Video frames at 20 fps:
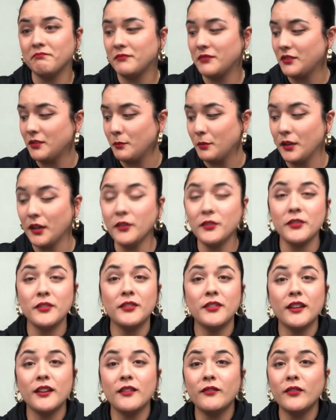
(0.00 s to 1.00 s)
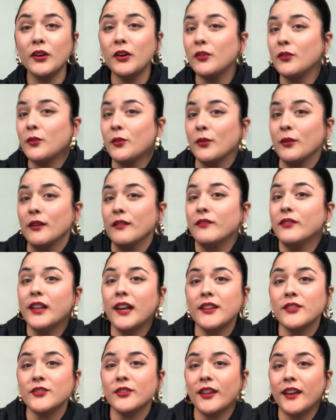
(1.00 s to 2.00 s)
someone else's cell phone or a
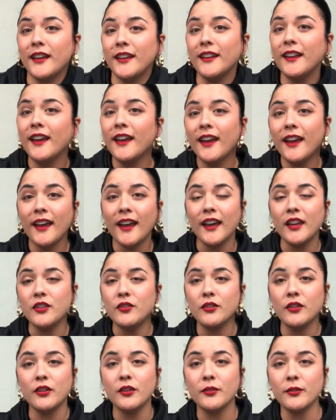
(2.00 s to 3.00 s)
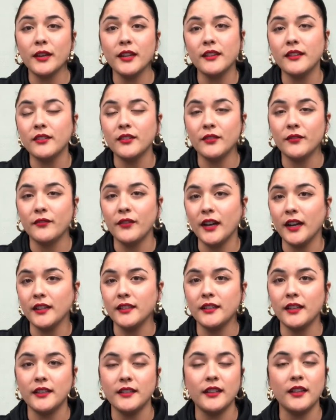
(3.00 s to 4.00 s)
flashlight and you can create this
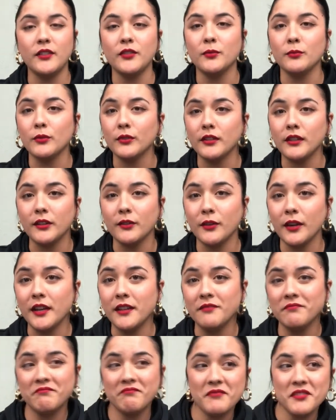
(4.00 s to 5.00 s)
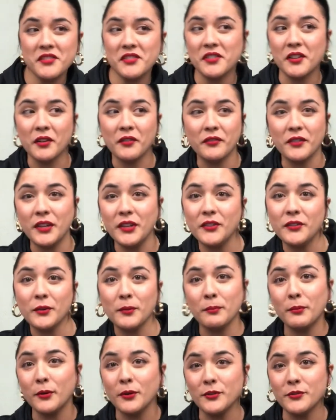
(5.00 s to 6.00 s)
effect and take some really great selfies or
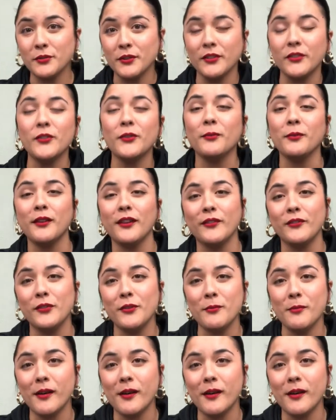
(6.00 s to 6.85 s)
portraits or whatever you